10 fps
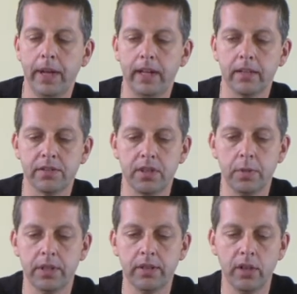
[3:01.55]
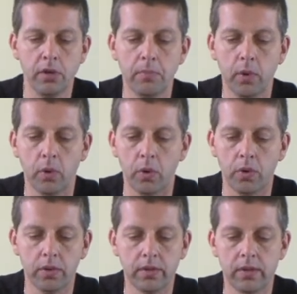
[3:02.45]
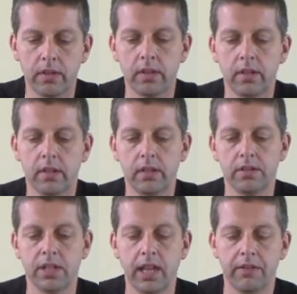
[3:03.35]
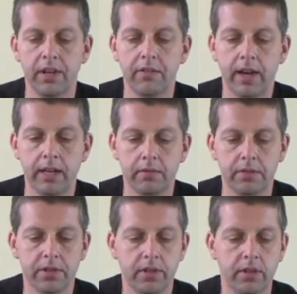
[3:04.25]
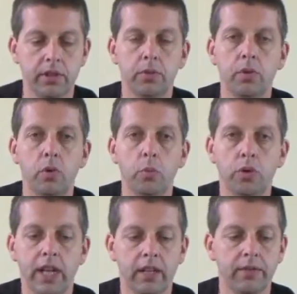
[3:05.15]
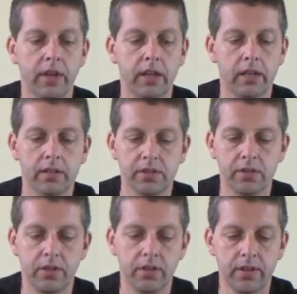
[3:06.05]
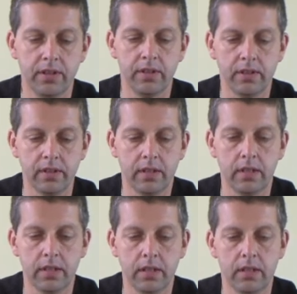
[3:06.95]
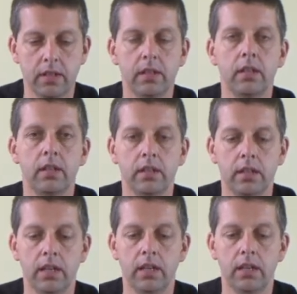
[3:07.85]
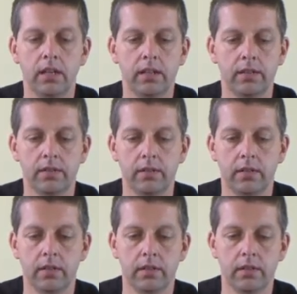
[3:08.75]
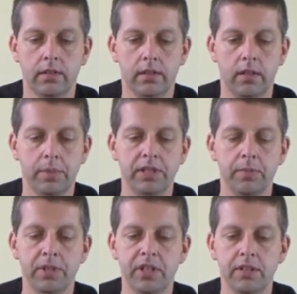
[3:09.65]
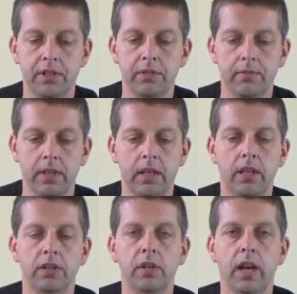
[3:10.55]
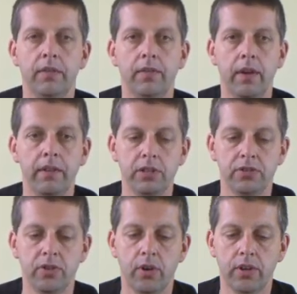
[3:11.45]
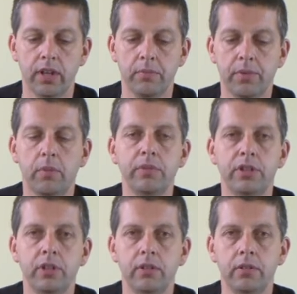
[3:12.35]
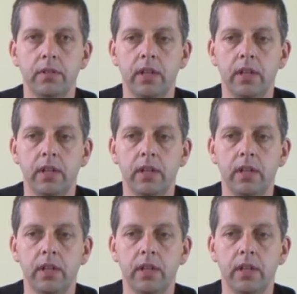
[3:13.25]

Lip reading: the pack. So with no more to carry around than your normal deck of cards, other than a piece of material, you have a very strong impromptu